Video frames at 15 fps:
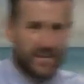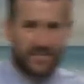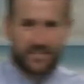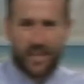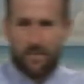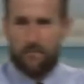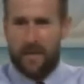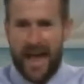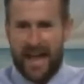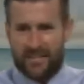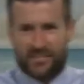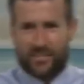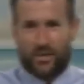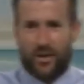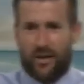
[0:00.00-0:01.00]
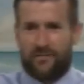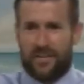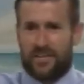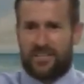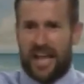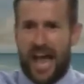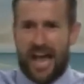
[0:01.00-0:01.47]
the master of
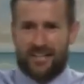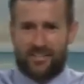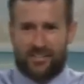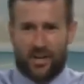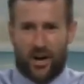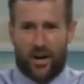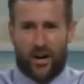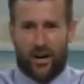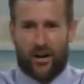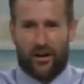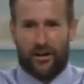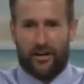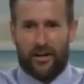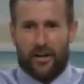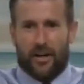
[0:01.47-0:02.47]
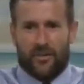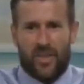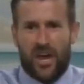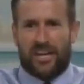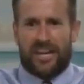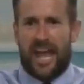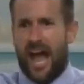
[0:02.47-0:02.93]
disaster,
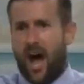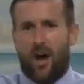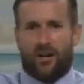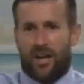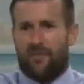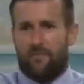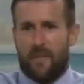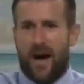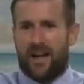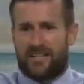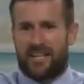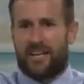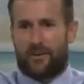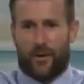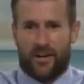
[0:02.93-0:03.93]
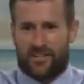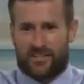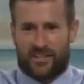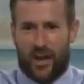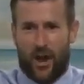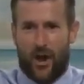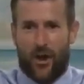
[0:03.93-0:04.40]
the Count of Monte
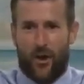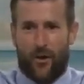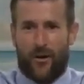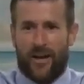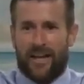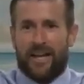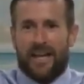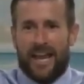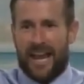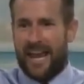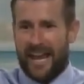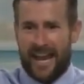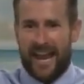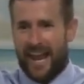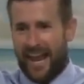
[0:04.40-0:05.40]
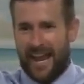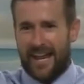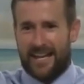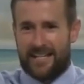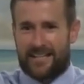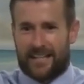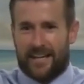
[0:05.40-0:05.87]
Cristo. He
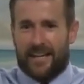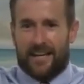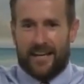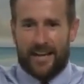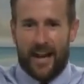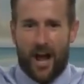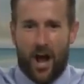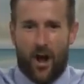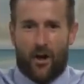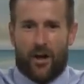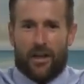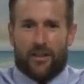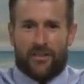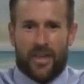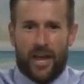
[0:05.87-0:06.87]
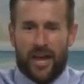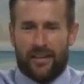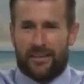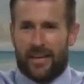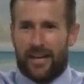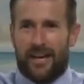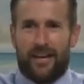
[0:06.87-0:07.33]
is, you know,
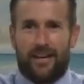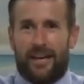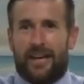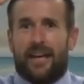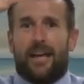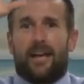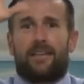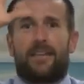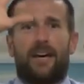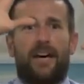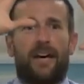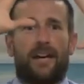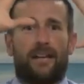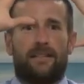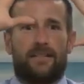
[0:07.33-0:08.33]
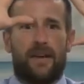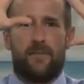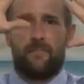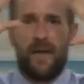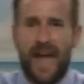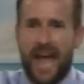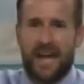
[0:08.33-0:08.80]
the
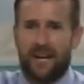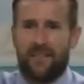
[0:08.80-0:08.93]
man of